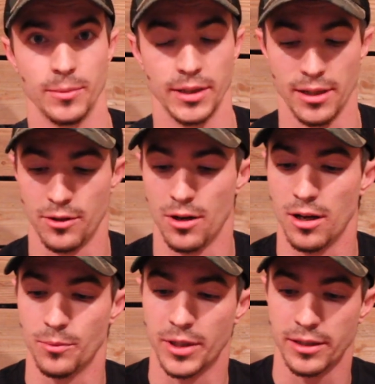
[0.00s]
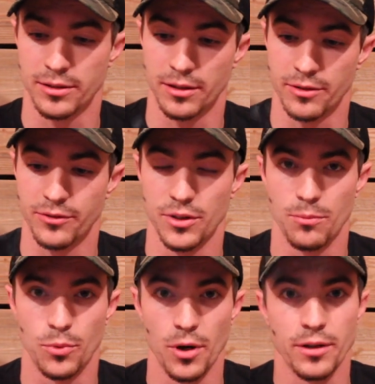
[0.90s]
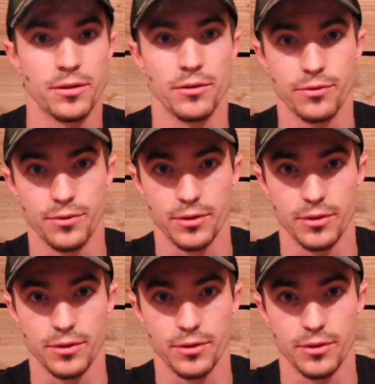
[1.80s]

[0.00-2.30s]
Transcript: little bit later on when I start to feel the brunt of